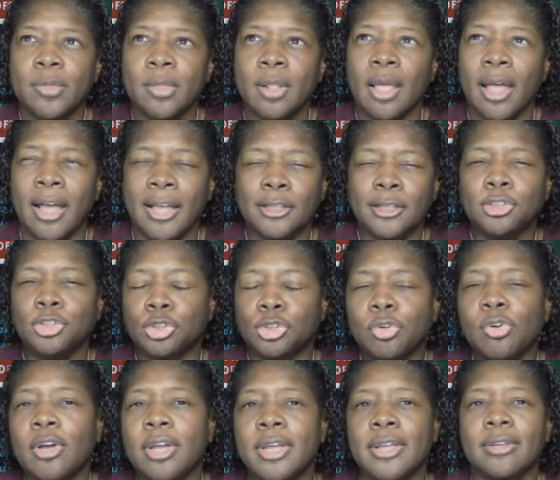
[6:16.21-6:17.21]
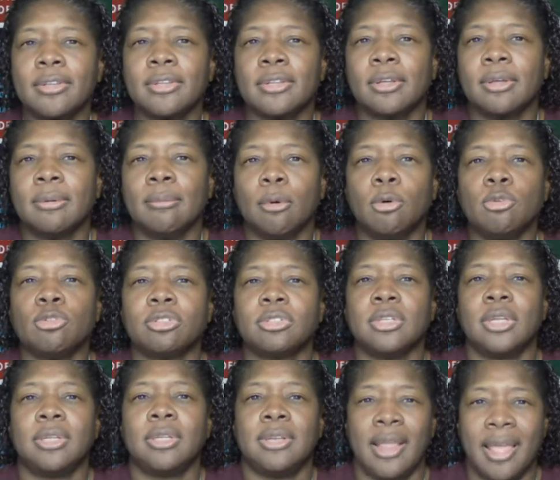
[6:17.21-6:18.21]
I enjoy it
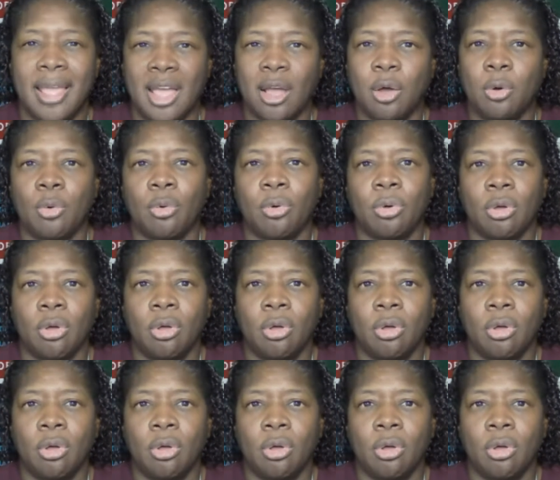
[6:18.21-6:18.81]
mostly now